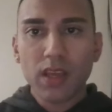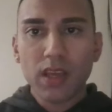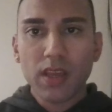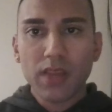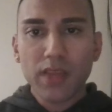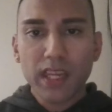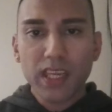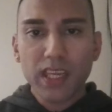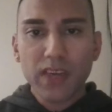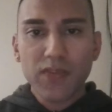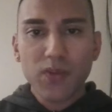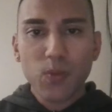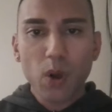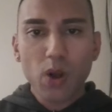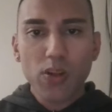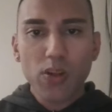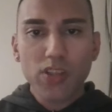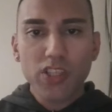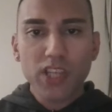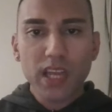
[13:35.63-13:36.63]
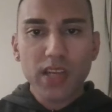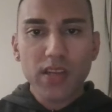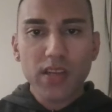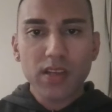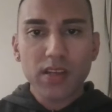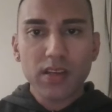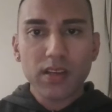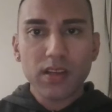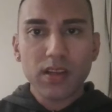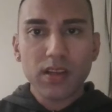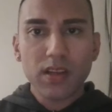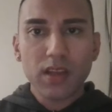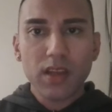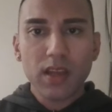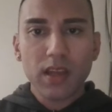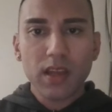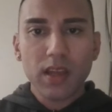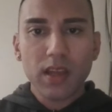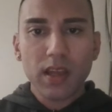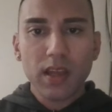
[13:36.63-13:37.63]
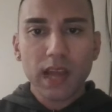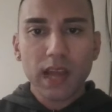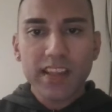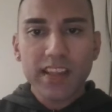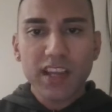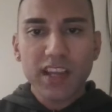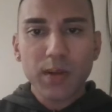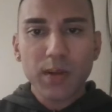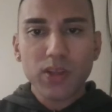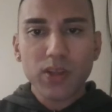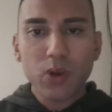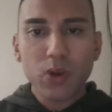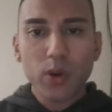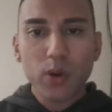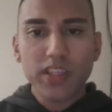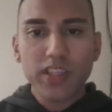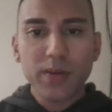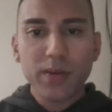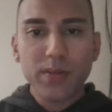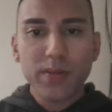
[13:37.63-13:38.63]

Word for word: Thank you for watching, and I will talk to you